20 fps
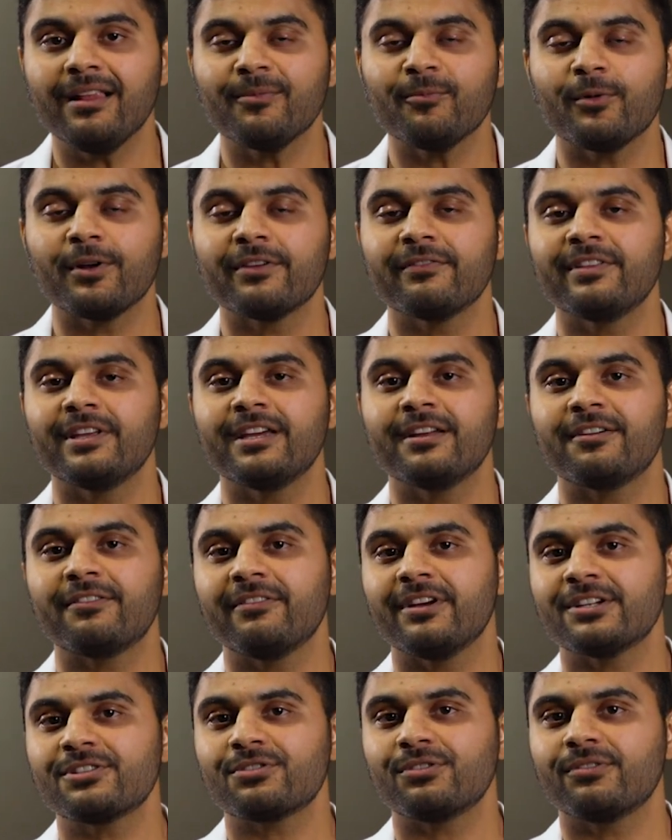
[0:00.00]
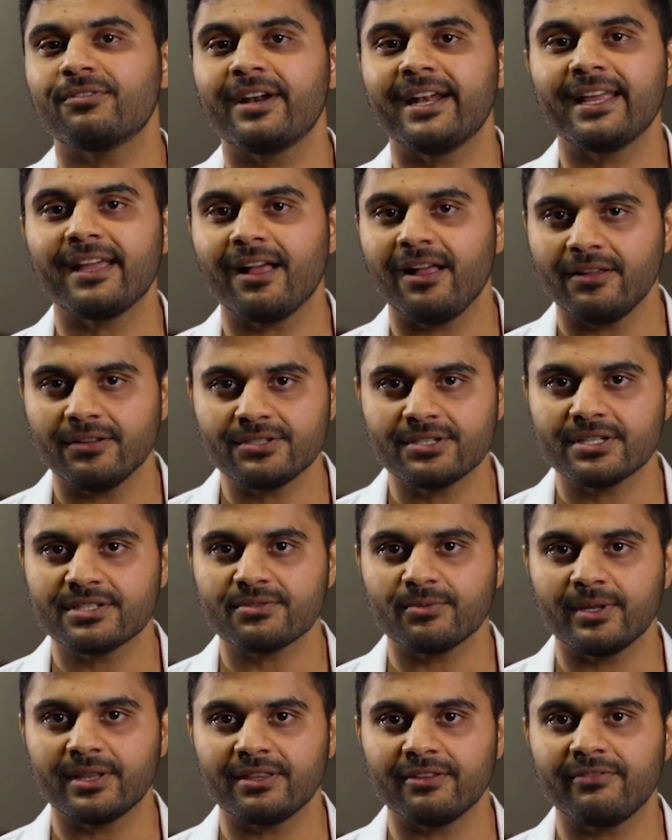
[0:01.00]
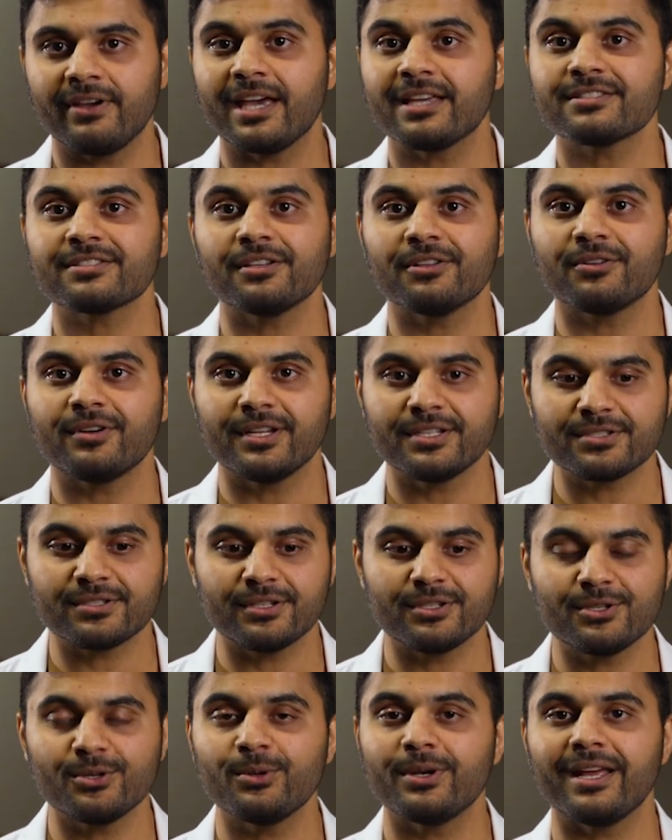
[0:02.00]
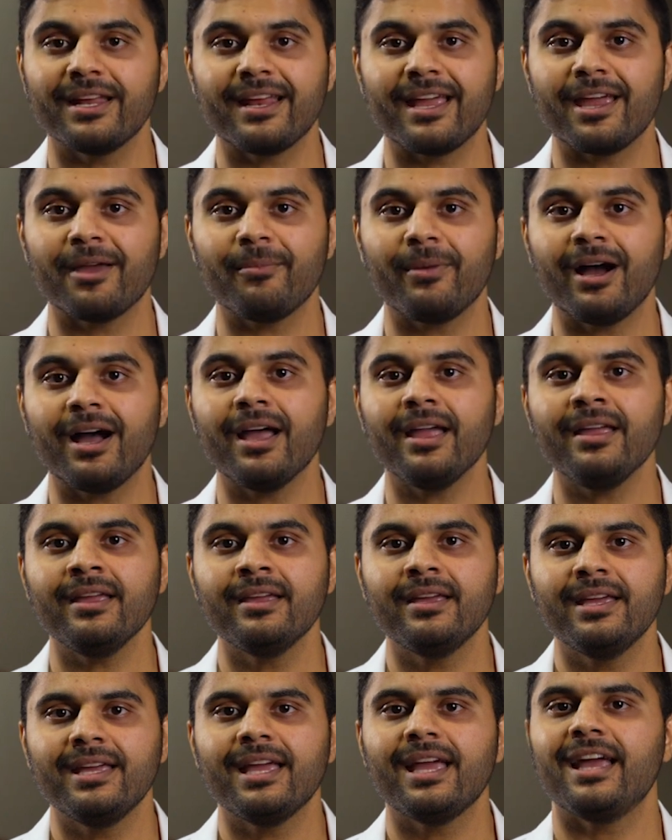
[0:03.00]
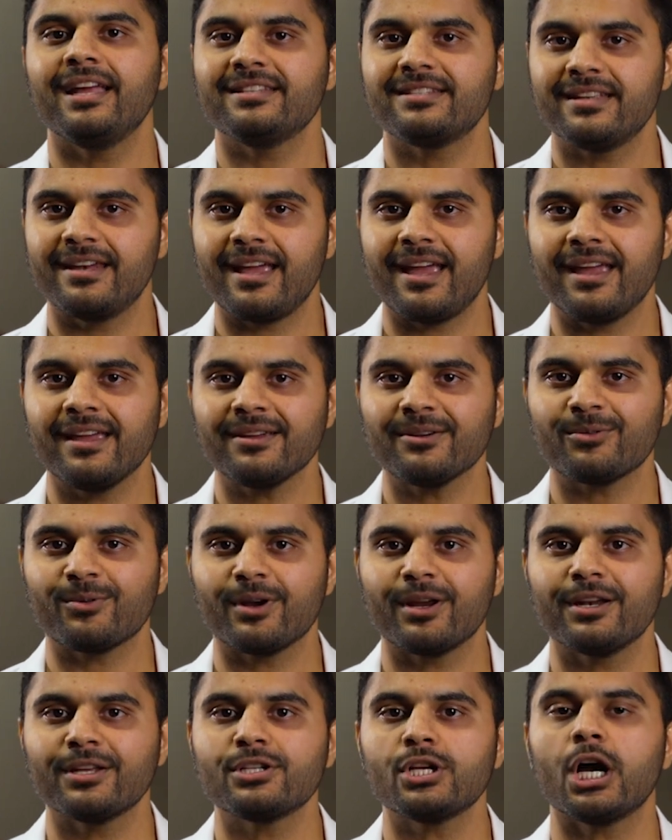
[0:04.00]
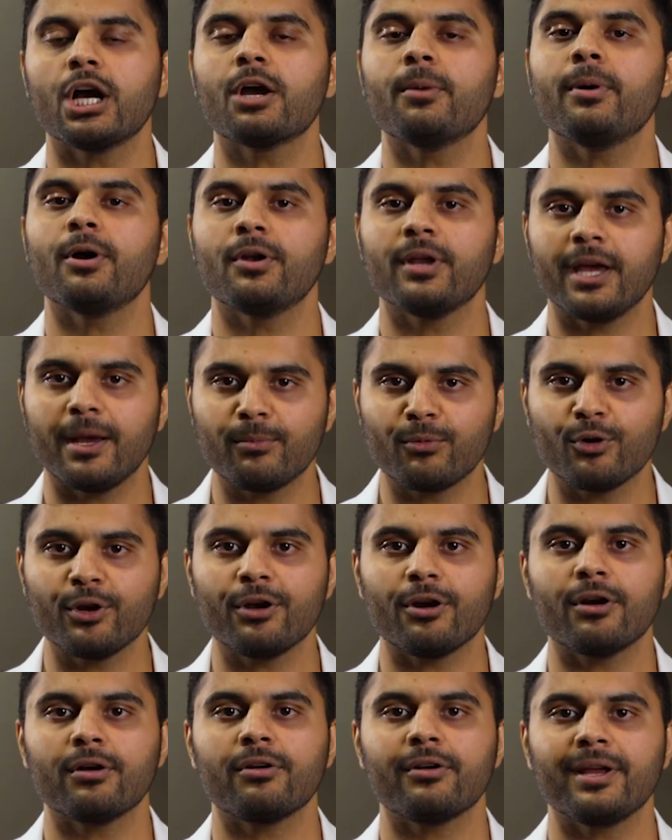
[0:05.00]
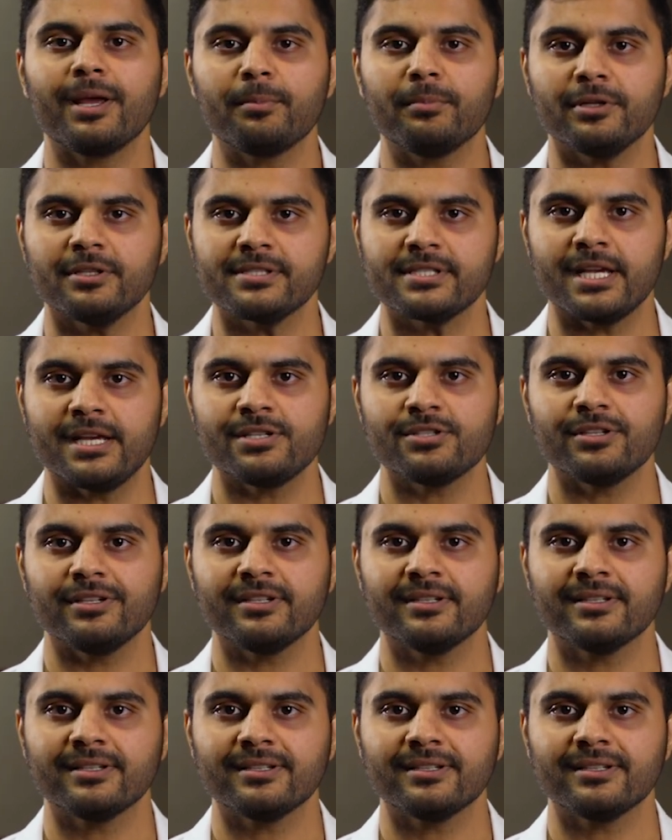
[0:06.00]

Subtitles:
I'm one of the interventional radiologists with the Vascular Institute at AMI, and today we're going to talk about hemorrhoid artery embolization.